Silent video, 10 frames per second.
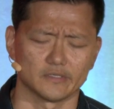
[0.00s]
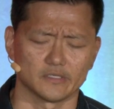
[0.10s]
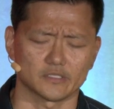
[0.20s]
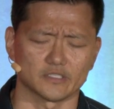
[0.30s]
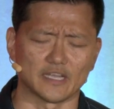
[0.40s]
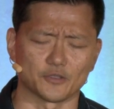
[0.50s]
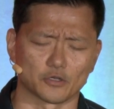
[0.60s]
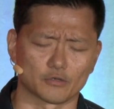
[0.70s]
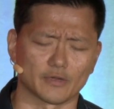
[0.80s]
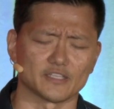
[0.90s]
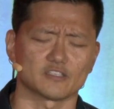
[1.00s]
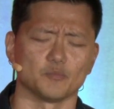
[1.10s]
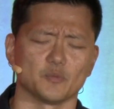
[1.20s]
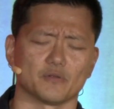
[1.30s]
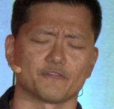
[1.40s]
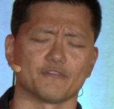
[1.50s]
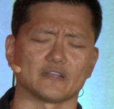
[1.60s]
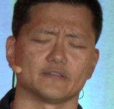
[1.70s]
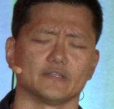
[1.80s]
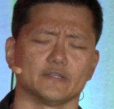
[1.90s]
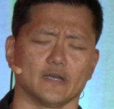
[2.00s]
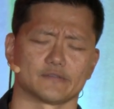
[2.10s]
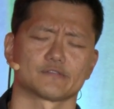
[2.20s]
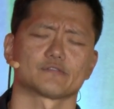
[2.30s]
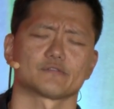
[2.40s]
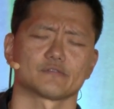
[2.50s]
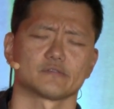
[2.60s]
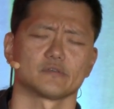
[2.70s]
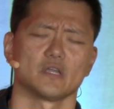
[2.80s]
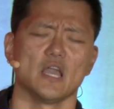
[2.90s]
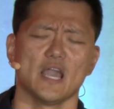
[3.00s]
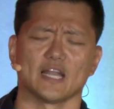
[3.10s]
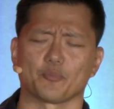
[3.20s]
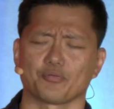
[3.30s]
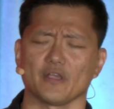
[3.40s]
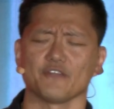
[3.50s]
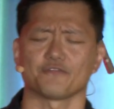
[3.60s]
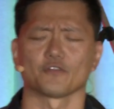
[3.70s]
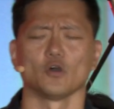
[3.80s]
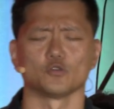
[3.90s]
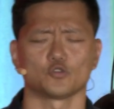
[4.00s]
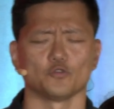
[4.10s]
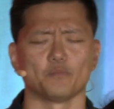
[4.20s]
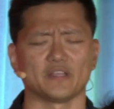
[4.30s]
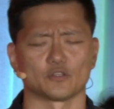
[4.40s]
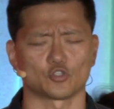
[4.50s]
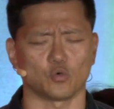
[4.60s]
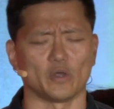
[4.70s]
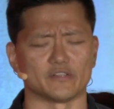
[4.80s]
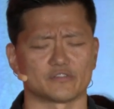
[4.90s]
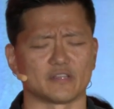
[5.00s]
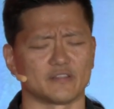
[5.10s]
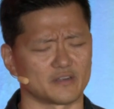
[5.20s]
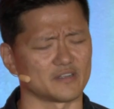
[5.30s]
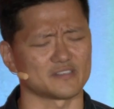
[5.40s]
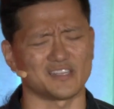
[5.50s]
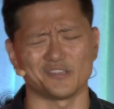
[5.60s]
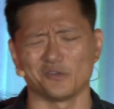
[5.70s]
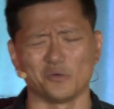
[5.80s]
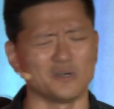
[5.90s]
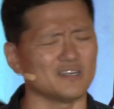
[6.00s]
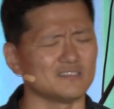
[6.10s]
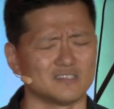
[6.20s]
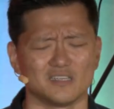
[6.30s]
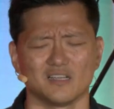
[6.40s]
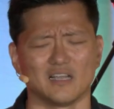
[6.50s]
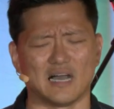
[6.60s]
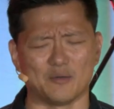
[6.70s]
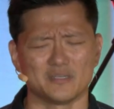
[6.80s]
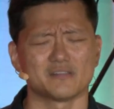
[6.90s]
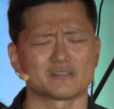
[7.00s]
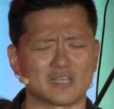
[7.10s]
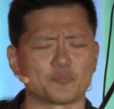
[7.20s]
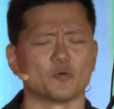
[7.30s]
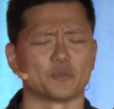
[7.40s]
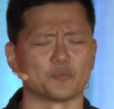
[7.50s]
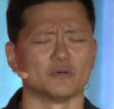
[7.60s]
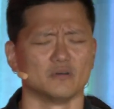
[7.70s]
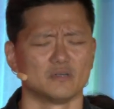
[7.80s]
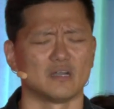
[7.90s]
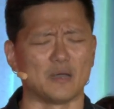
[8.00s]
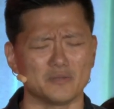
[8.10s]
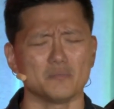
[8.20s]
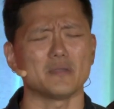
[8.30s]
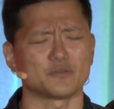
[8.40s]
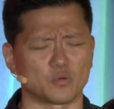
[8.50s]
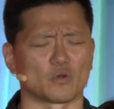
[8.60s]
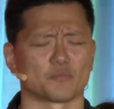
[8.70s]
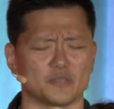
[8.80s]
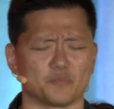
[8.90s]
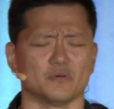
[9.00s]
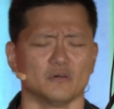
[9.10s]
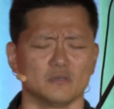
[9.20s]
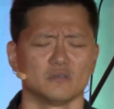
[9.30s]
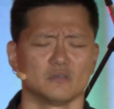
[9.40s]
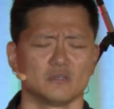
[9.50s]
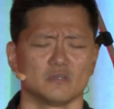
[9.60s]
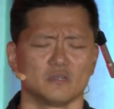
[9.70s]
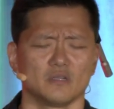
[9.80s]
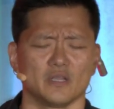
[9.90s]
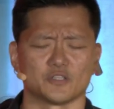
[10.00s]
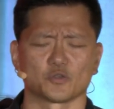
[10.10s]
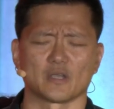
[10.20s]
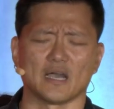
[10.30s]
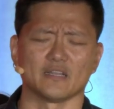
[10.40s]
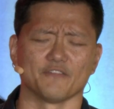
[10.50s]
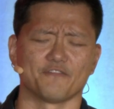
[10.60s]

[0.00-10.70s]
so that your grace can be perfected in us. And I pray for those who've made the choice that they're going to say, you know what? I'm going to disciple people, I'm going to mentor people. And so, God, if